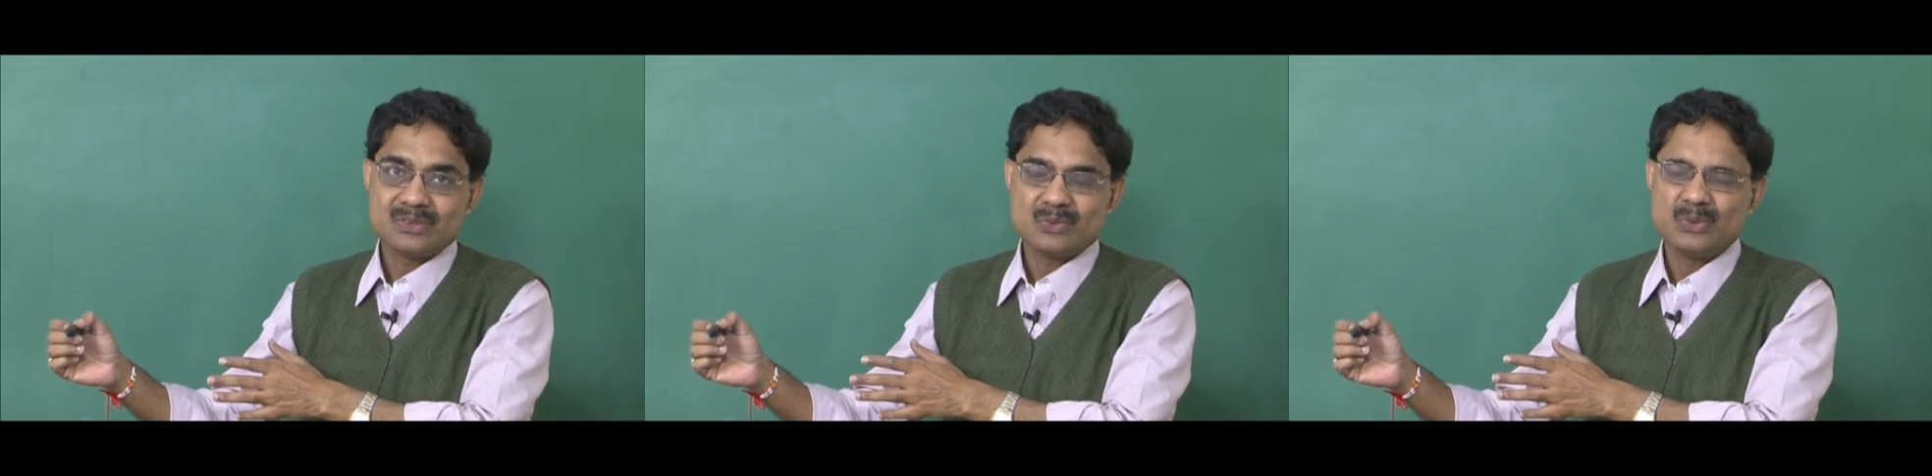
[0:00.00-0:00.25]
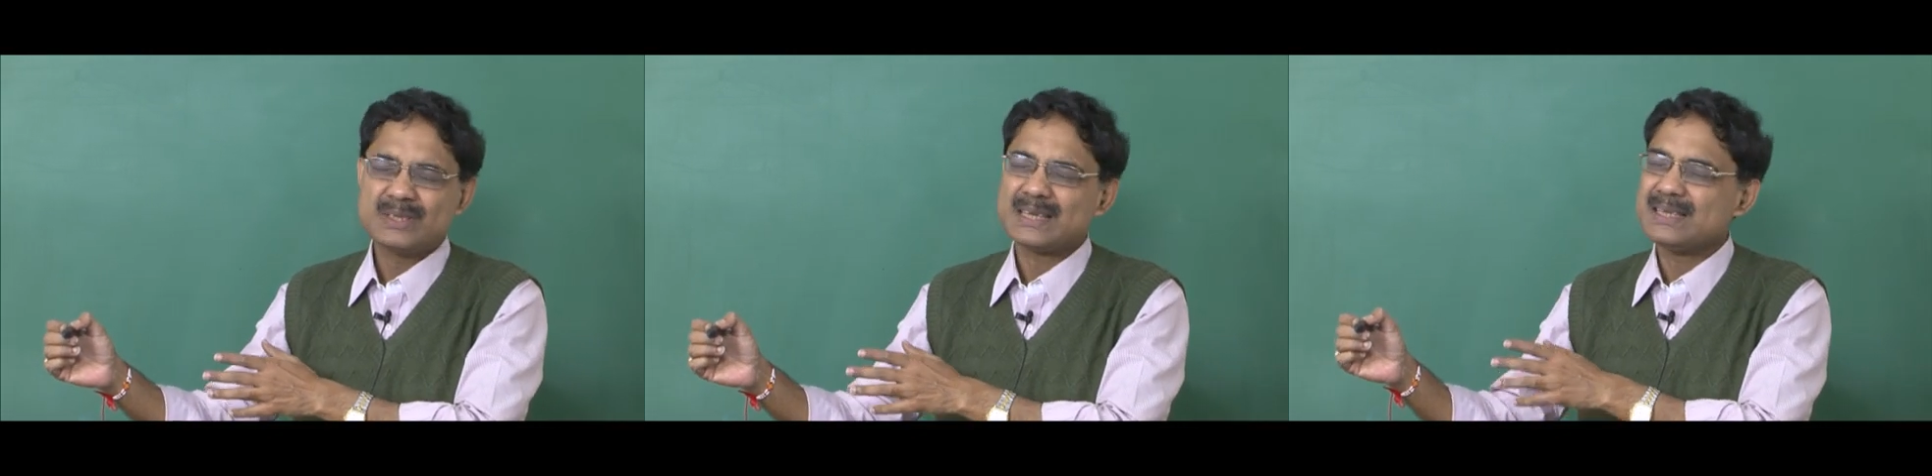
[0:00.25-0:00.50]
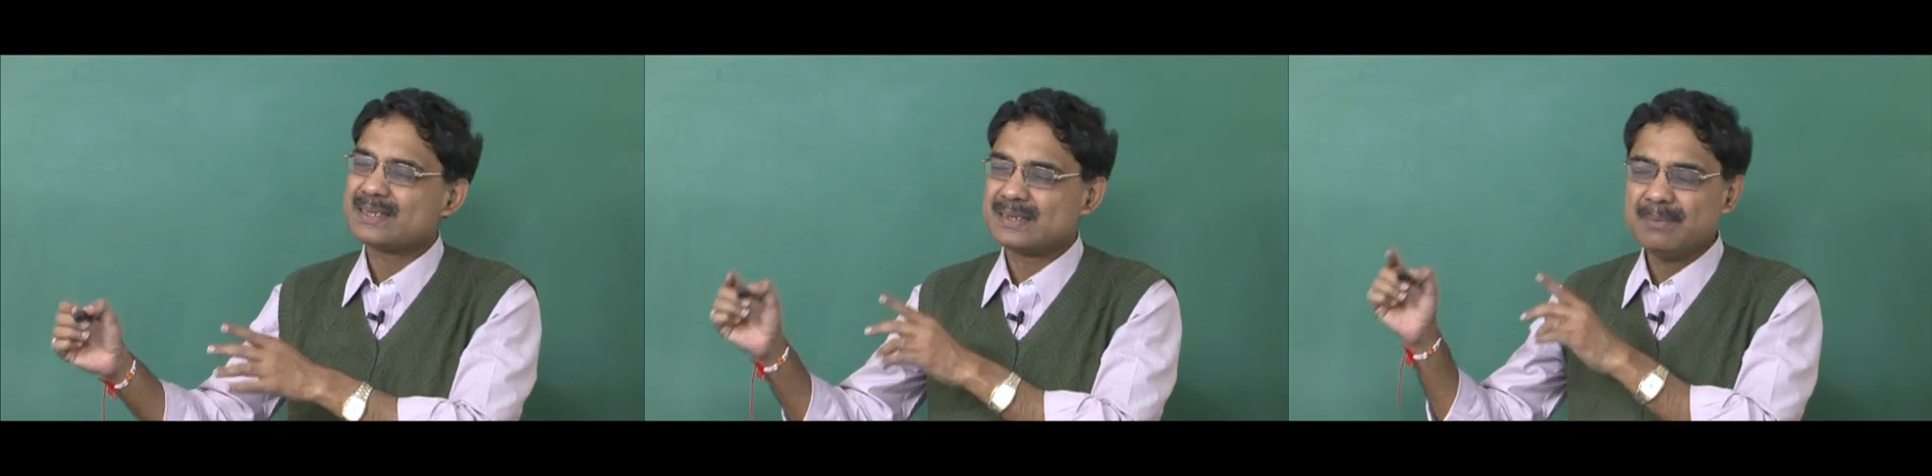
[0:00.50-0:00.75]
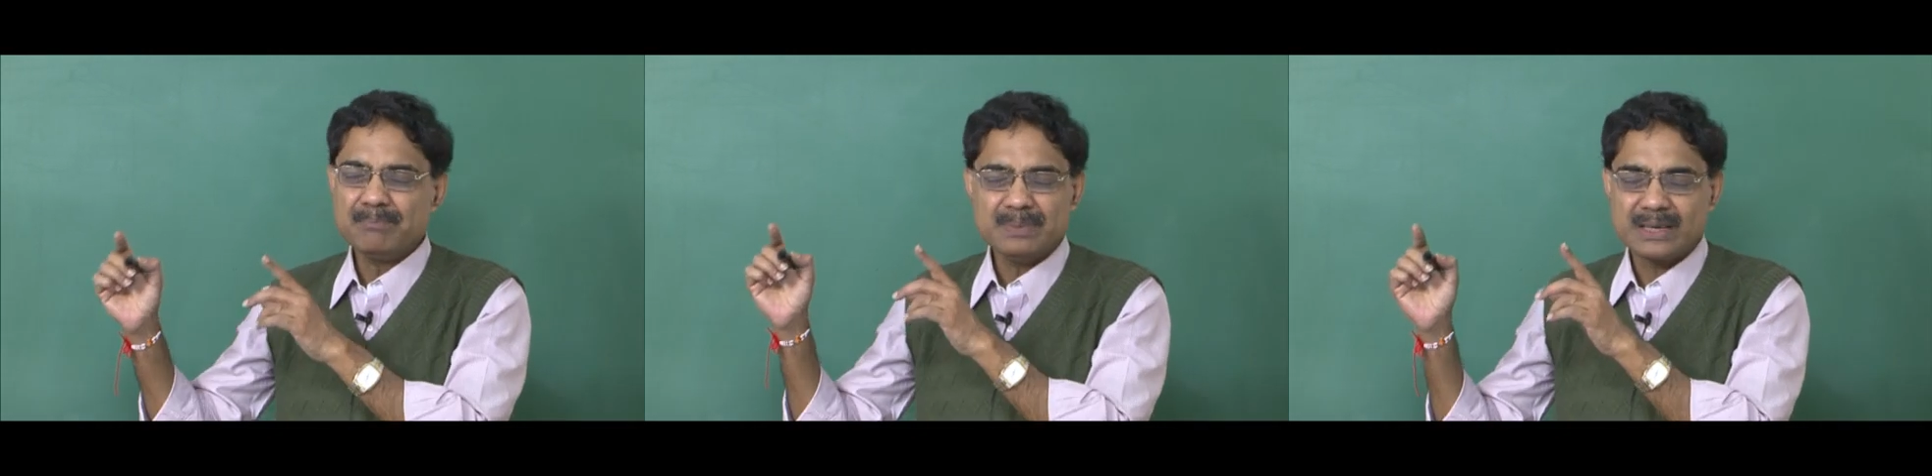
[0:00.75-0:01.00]
which I will
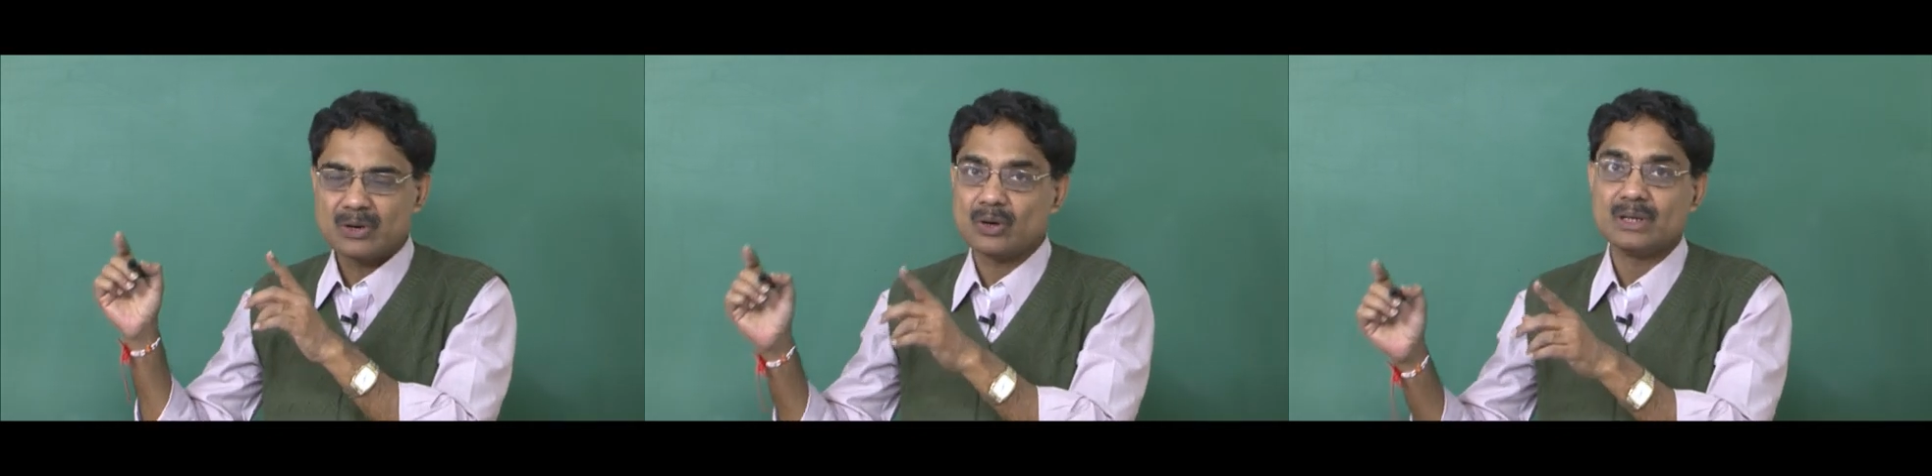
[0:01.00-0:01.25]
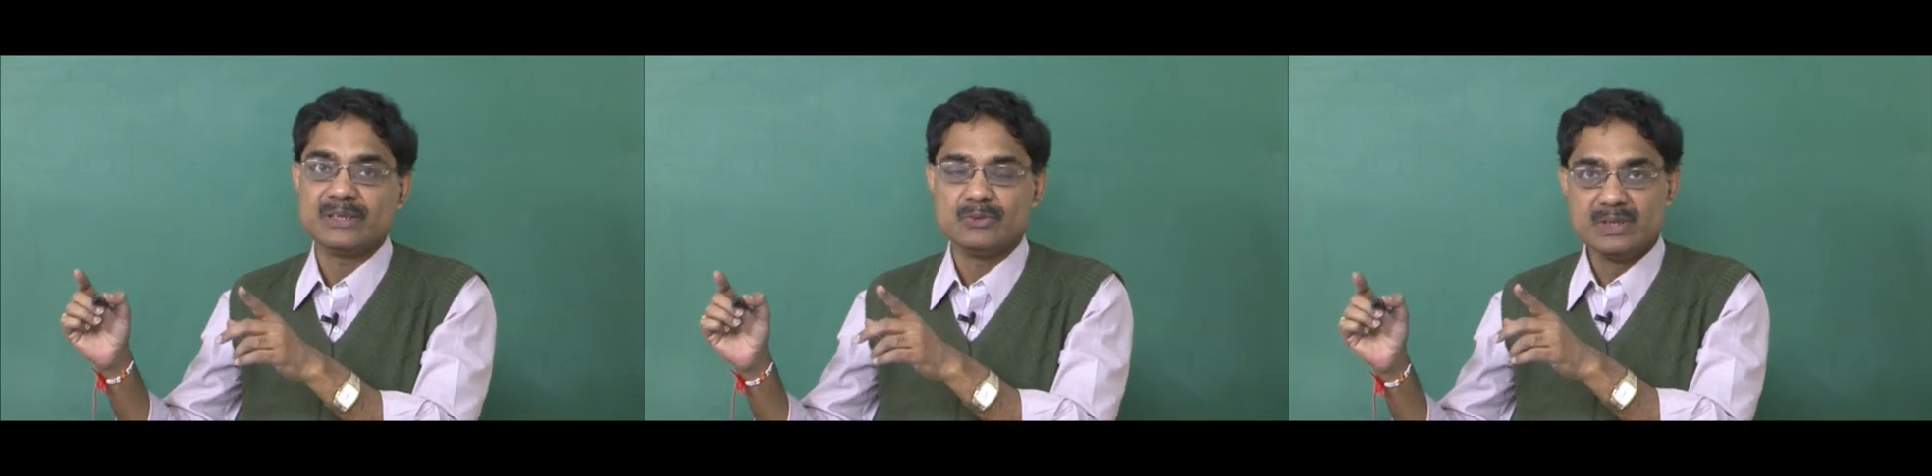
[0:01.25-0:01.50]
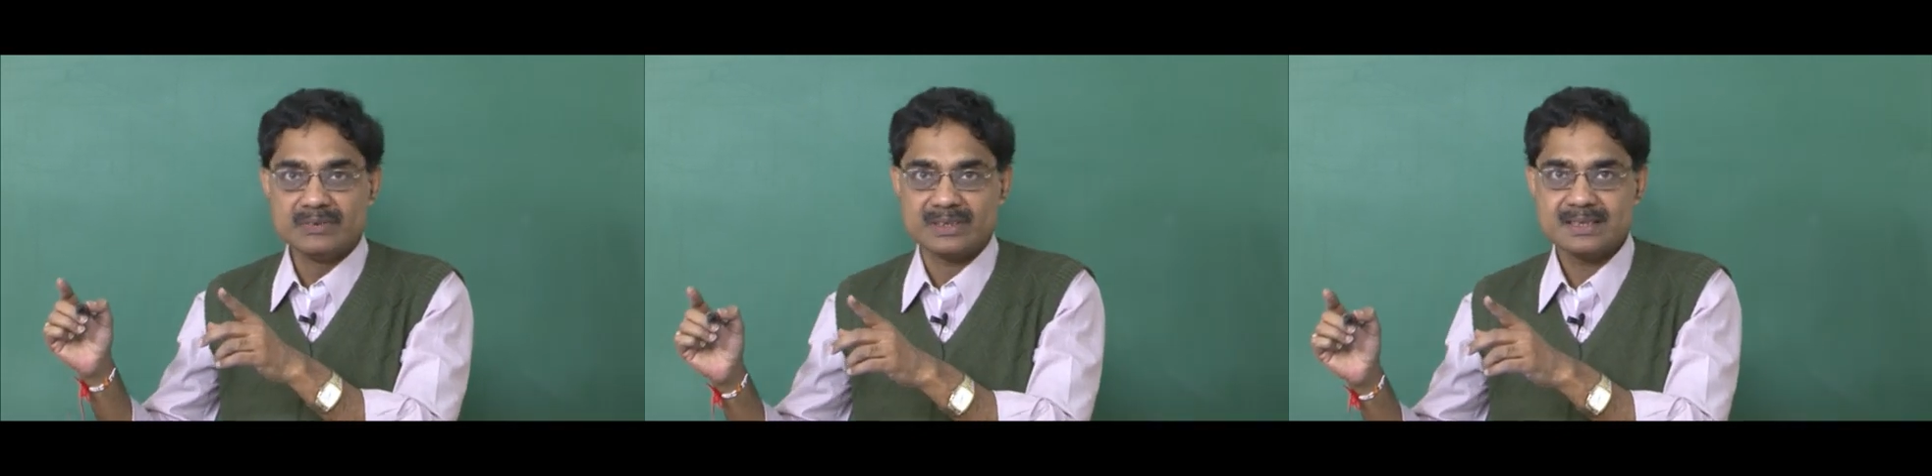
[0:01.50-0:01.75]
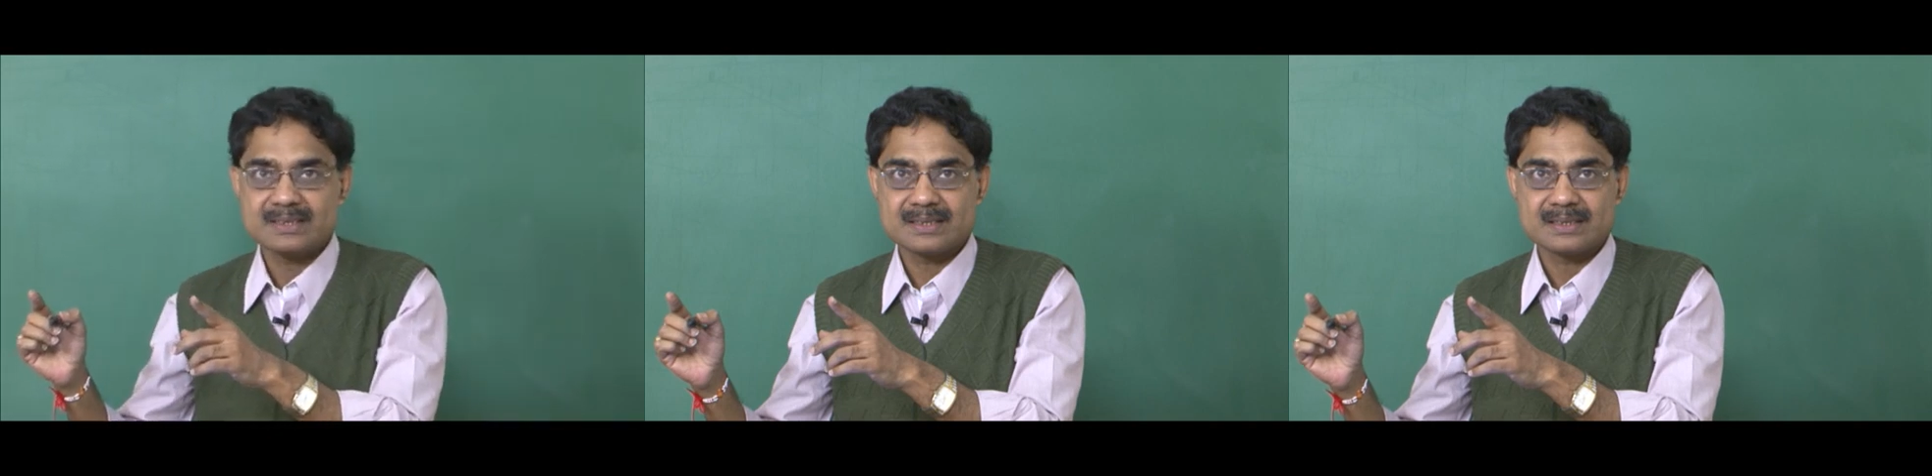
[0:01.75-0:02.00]
simply call
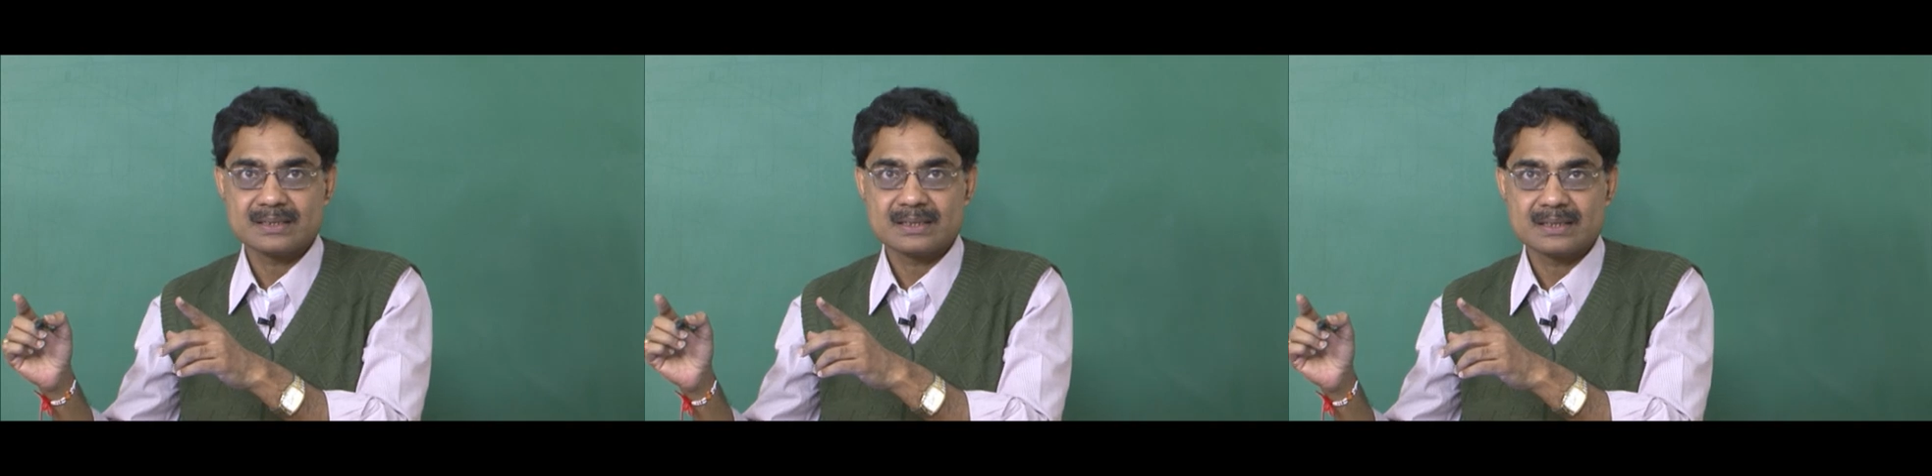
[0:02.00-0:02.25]
universe